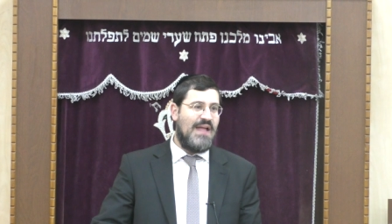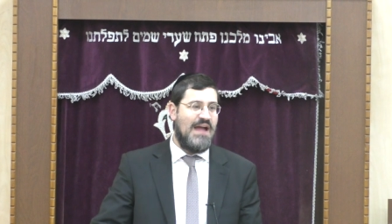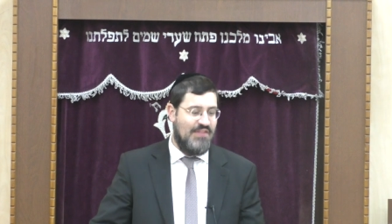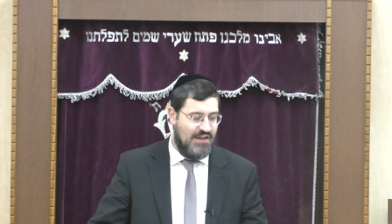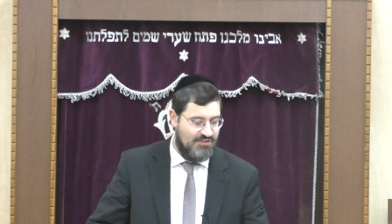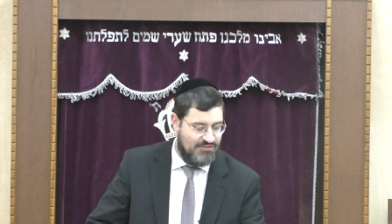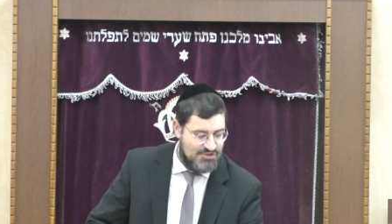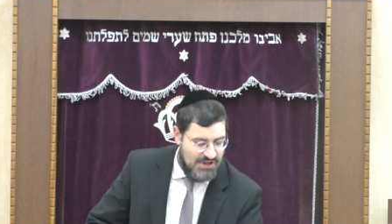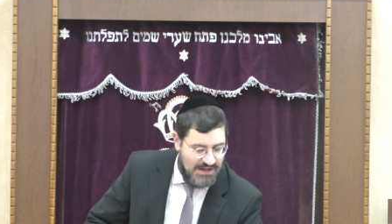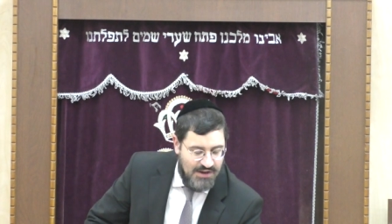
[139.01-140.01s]
And that is the
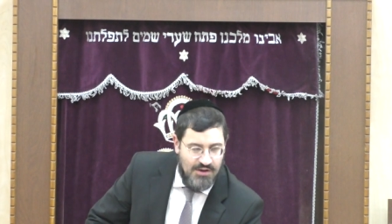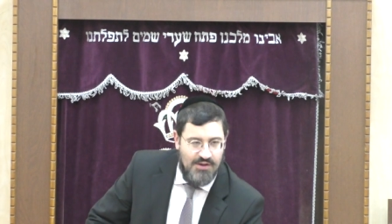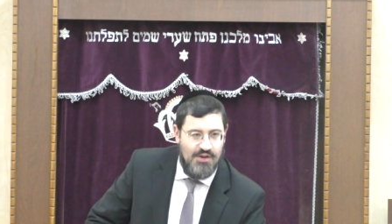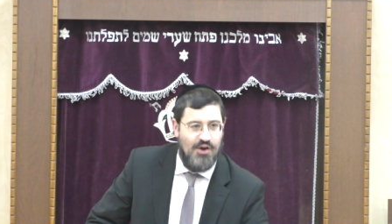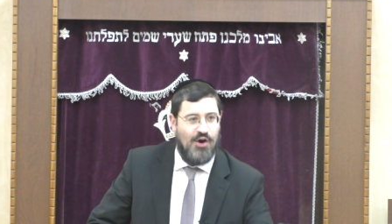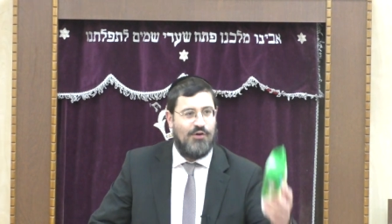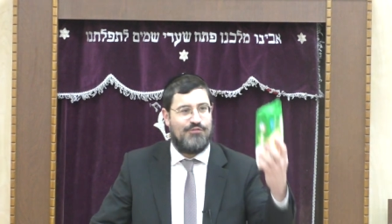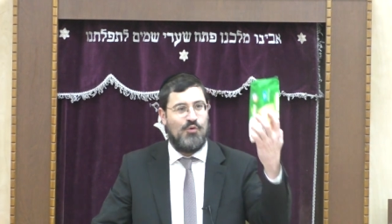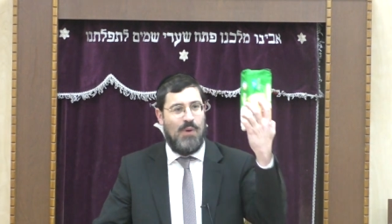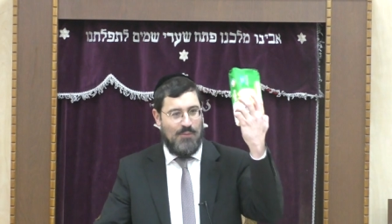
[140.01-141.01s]
Shaila of
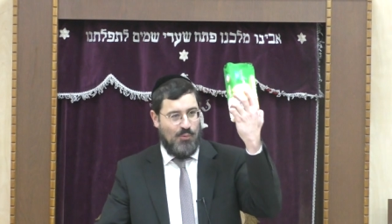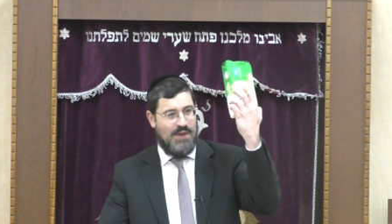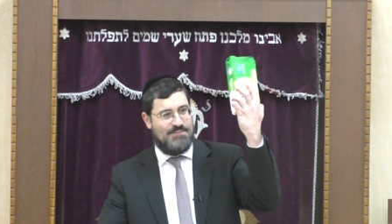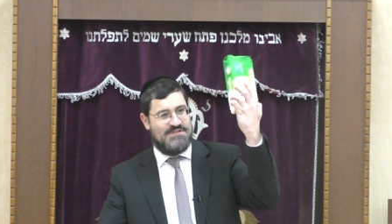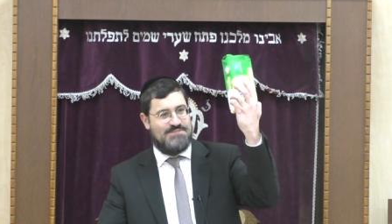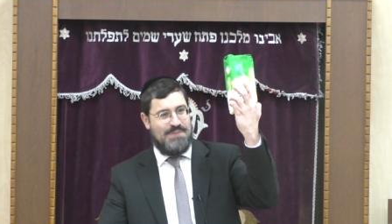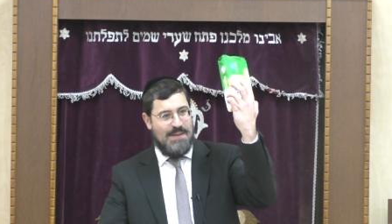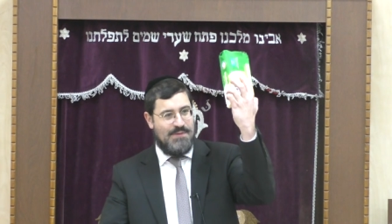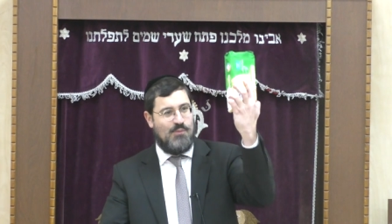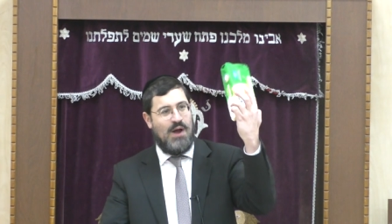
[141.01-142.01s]
the wet wipes,
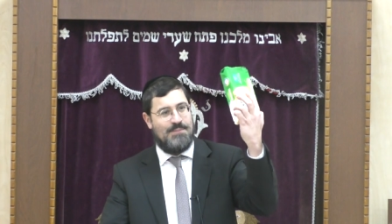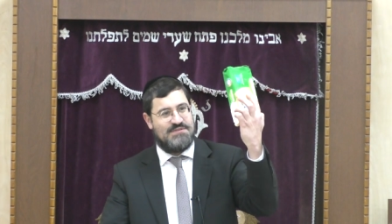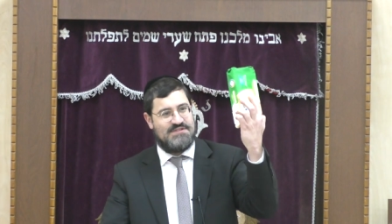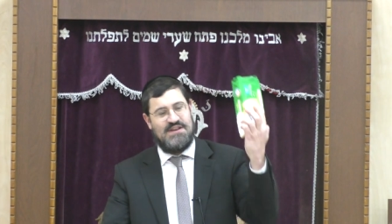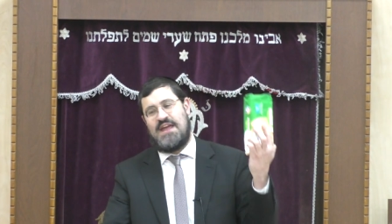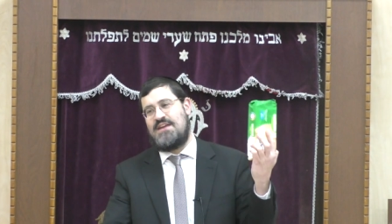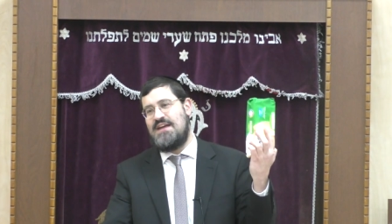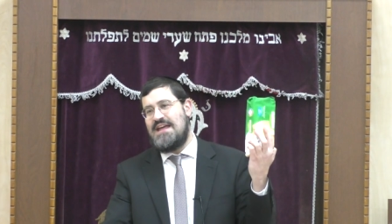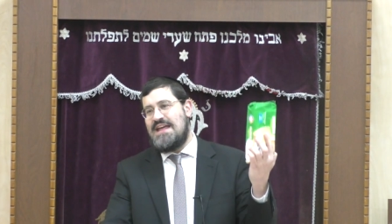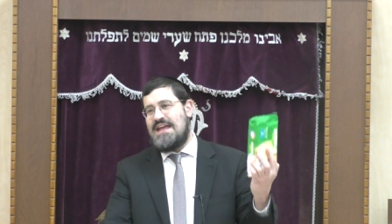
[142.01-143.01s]
baby wipes today.
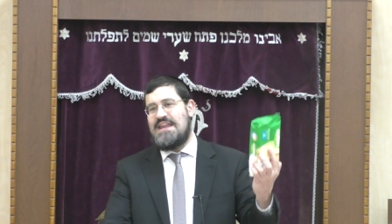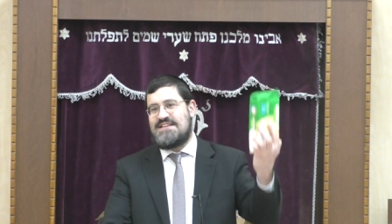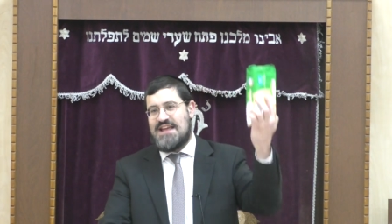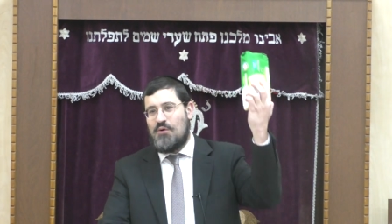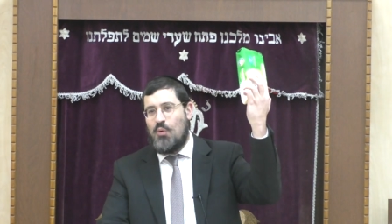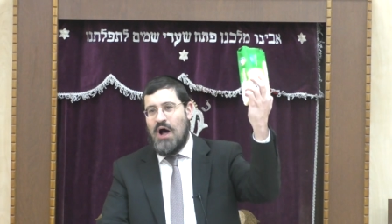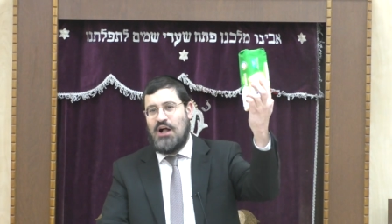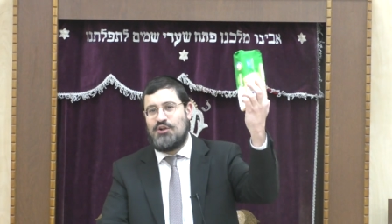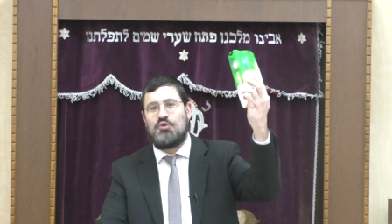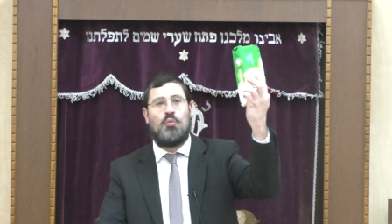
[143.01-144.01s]
It is a
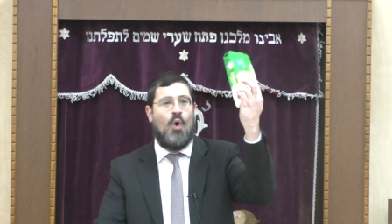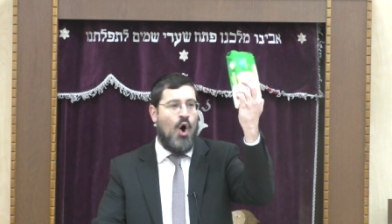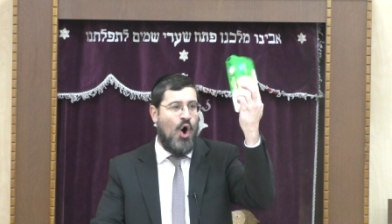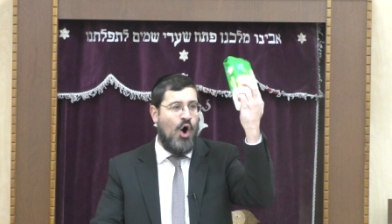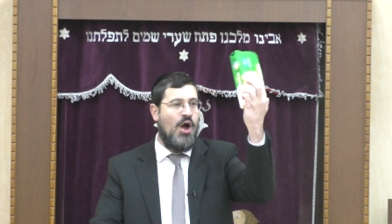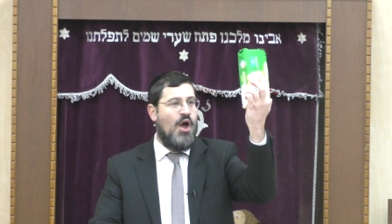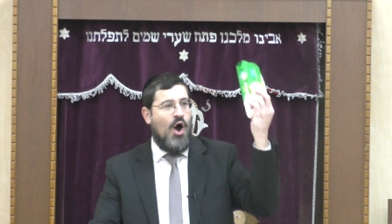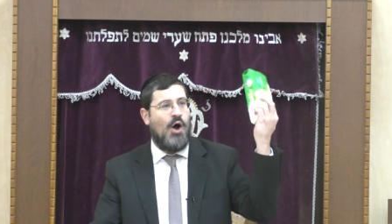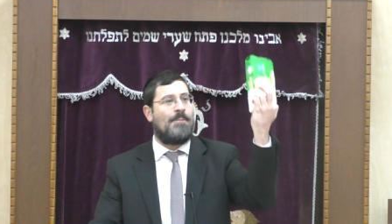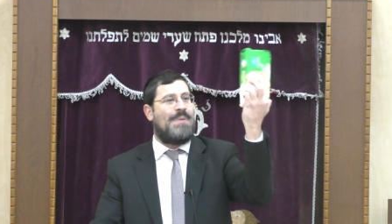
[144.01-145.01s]
world war
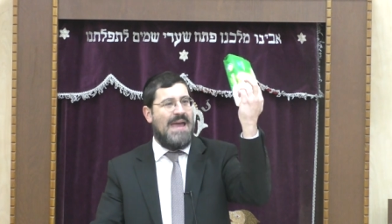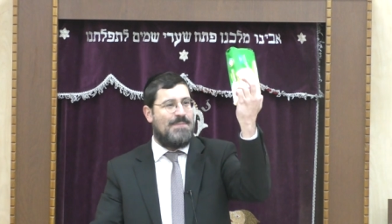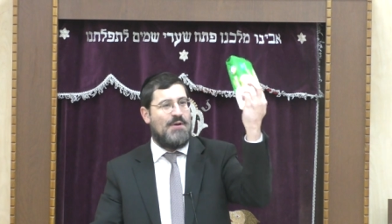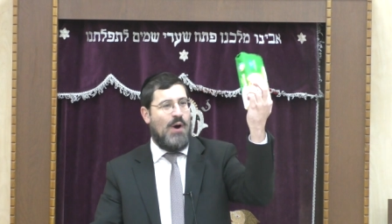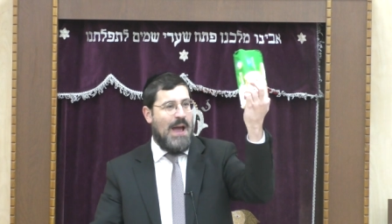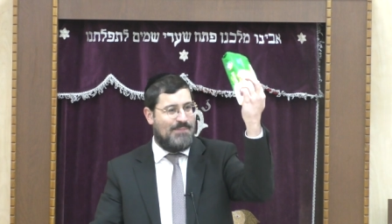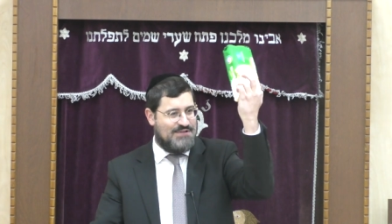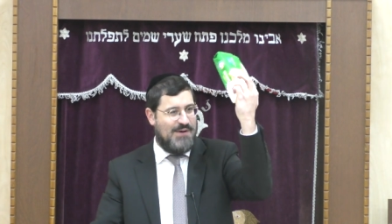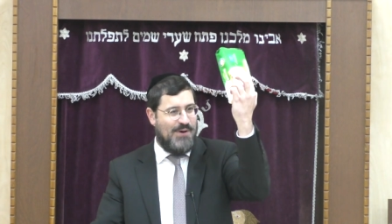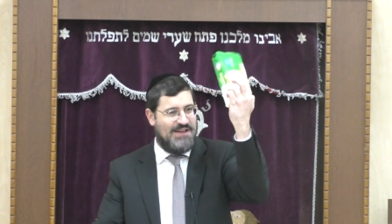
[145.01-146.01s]
on baby
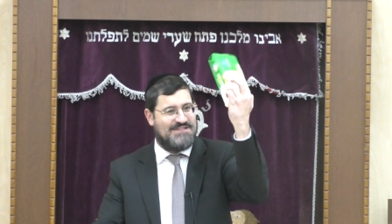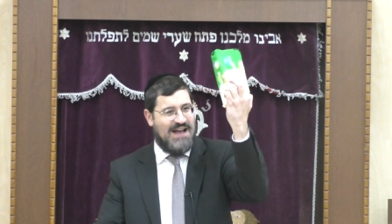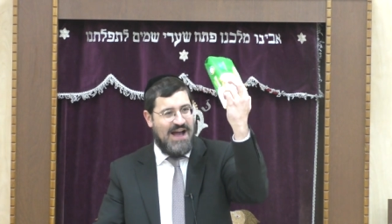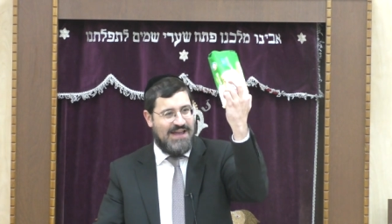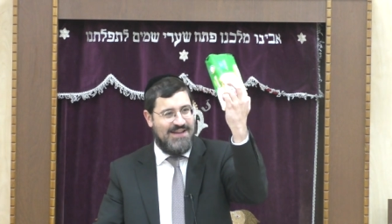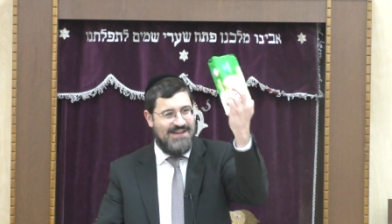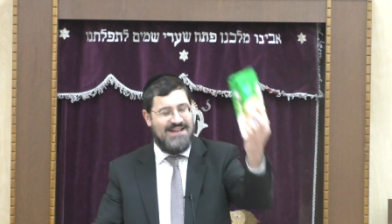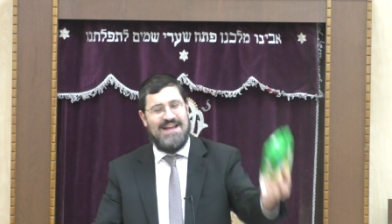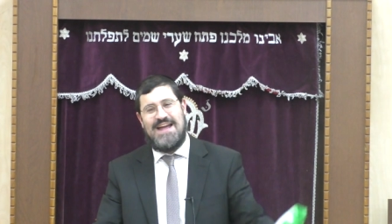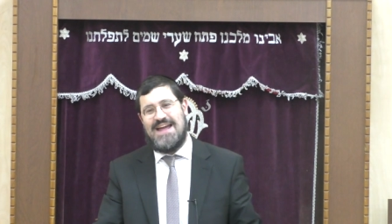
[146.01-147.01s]
wipes, Rabbi Yisai.
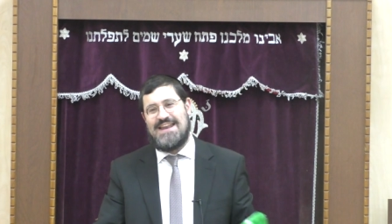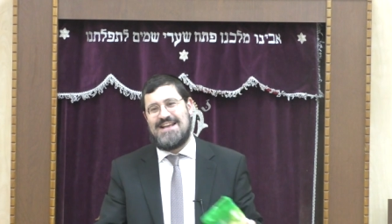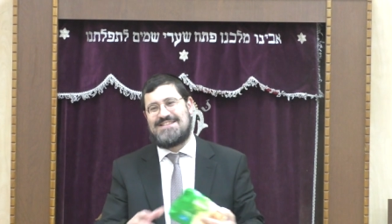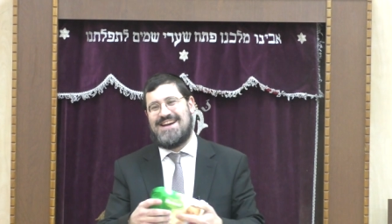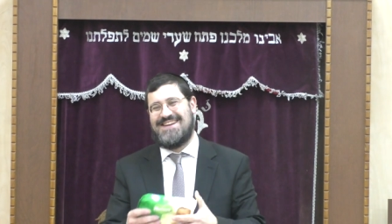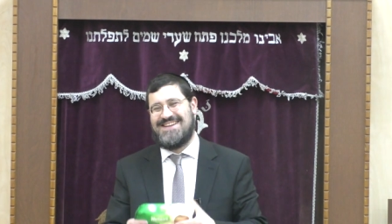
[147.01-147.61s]
It is.